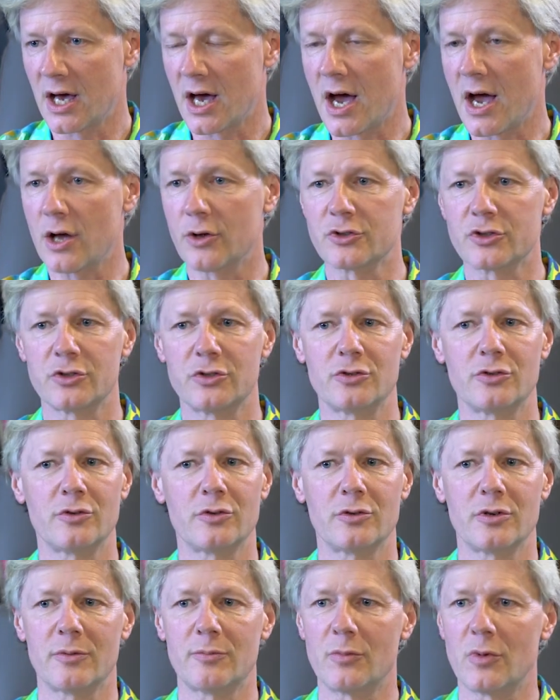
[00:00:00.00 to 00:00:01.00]
I also
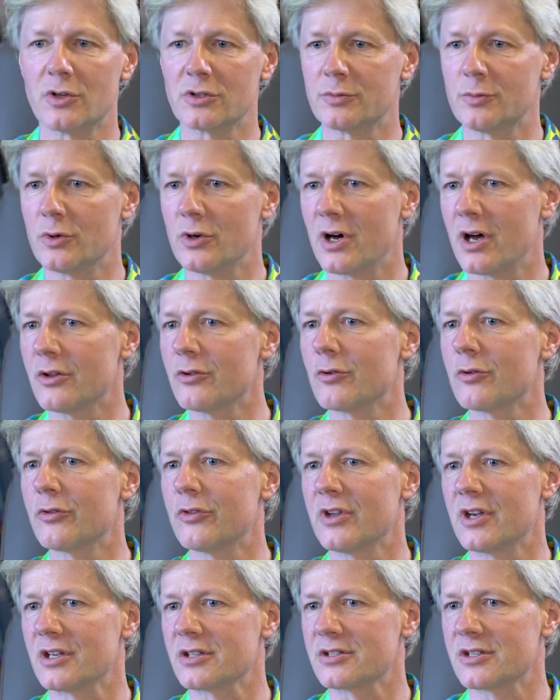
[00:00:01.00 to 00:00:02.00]
do multiple other
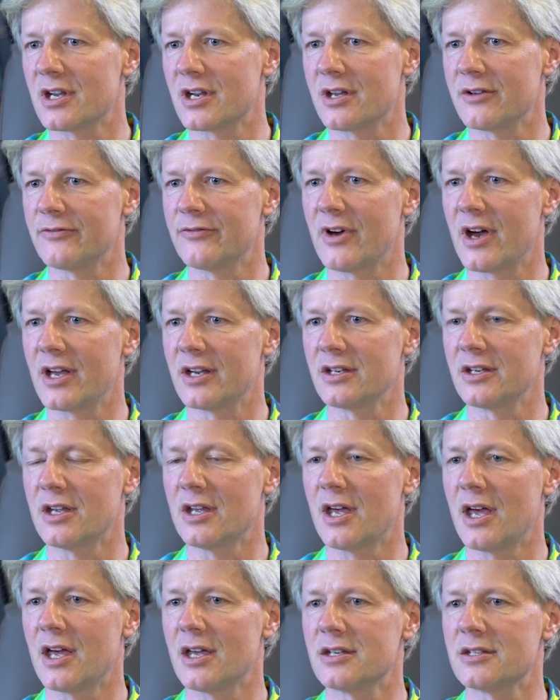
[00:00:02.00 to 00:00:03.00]
things that I find
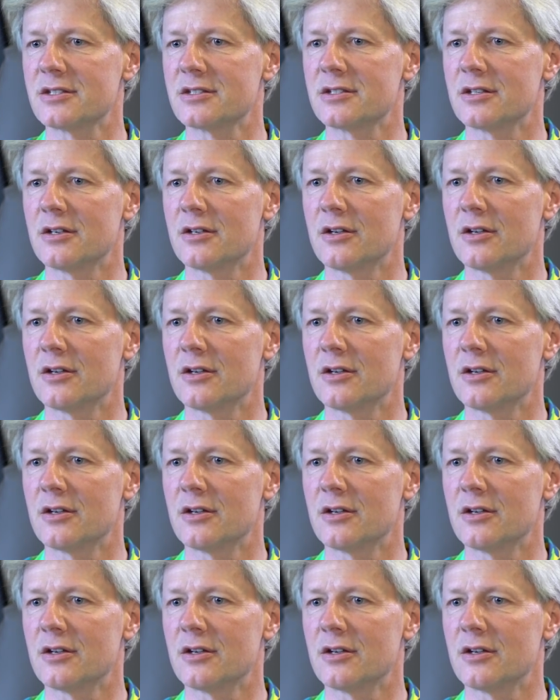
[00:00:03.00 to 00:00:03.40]
as